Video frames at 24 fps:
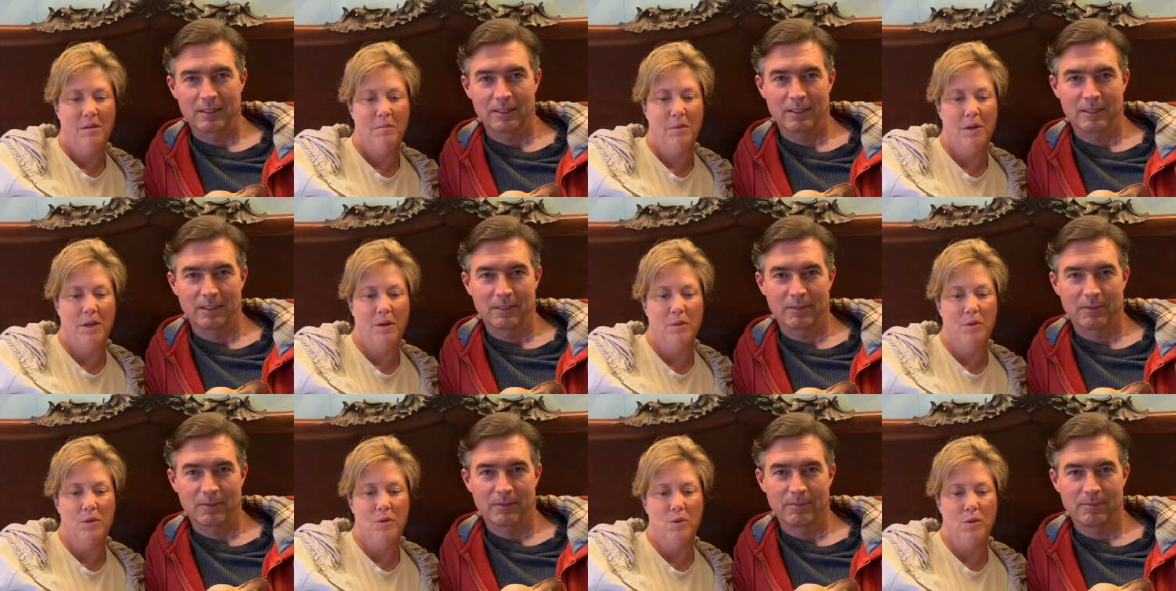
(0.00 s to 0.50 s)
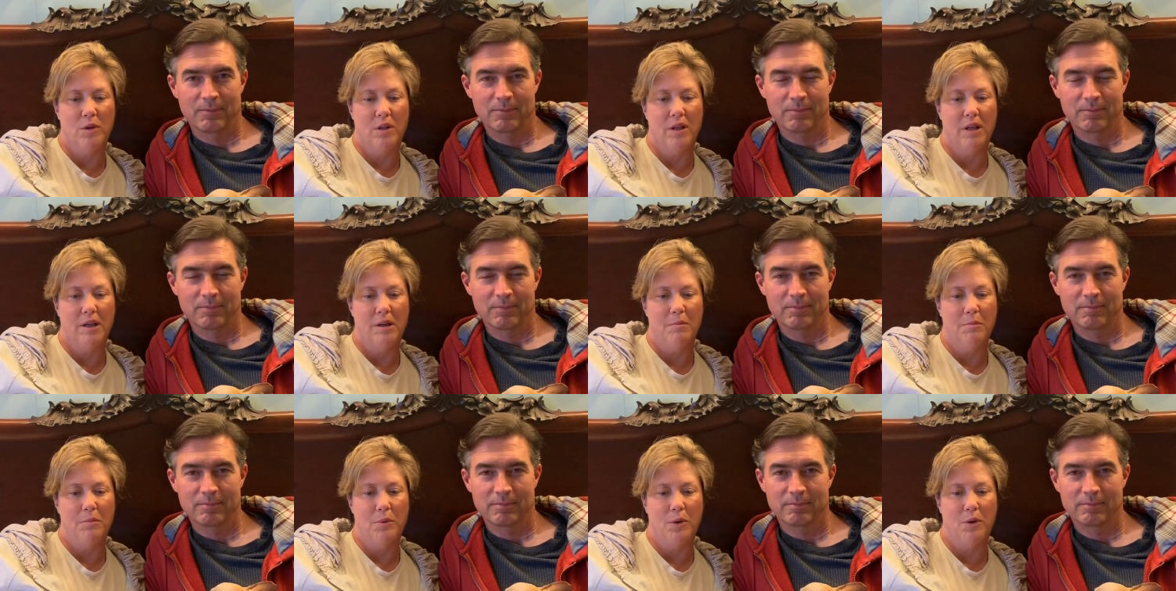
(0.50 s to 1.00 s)
Speaker 1: But it was really
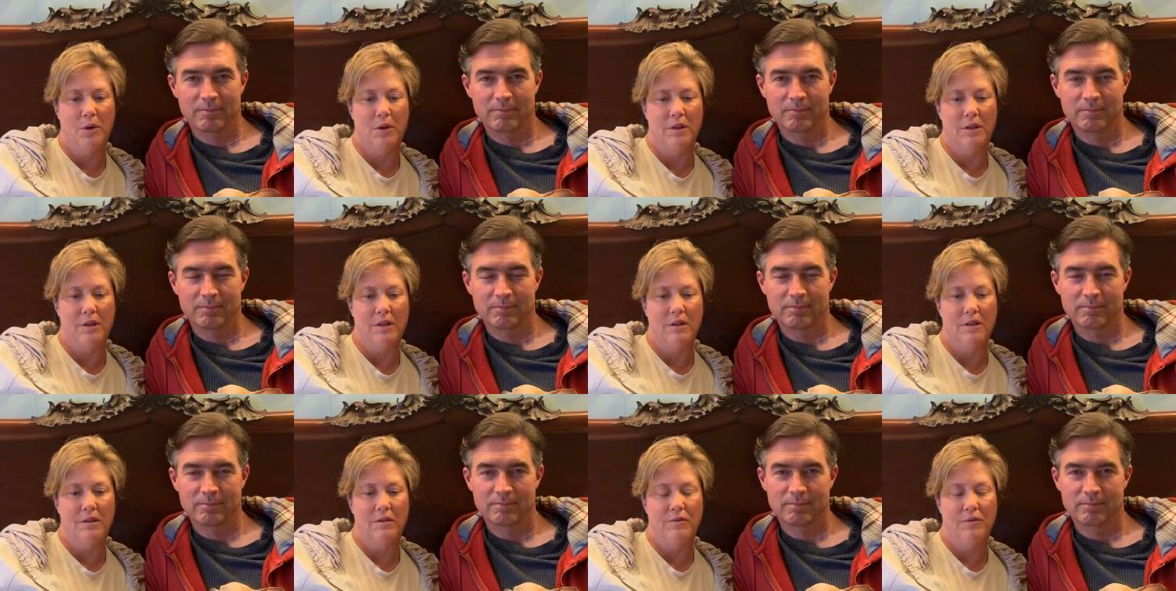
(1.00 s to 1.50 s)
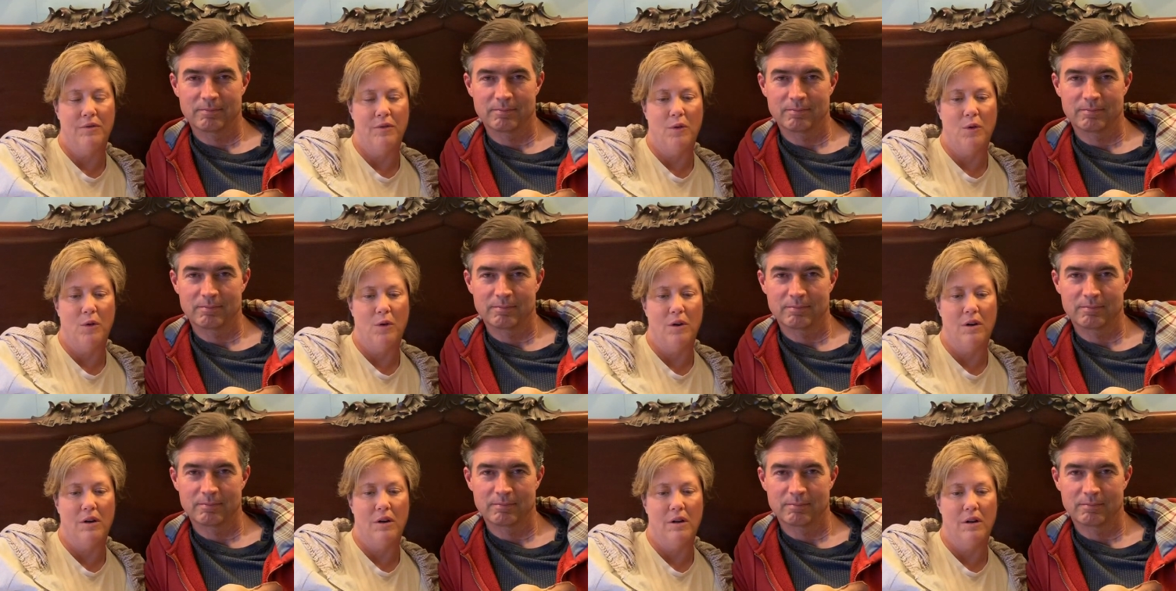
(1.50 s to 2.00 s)
important
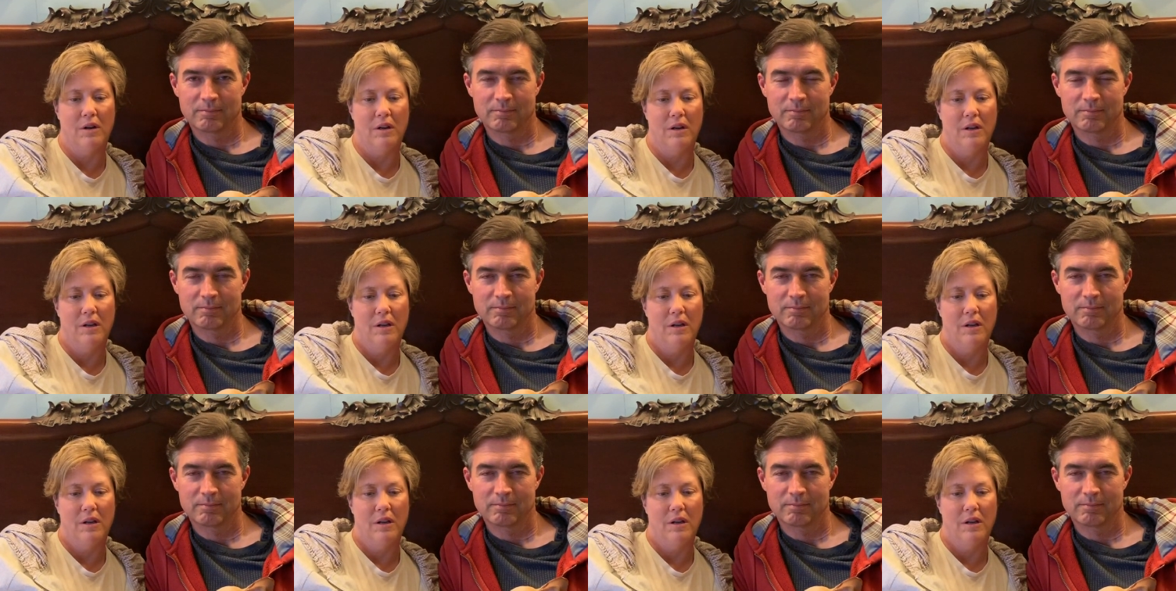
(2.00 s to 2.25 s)
for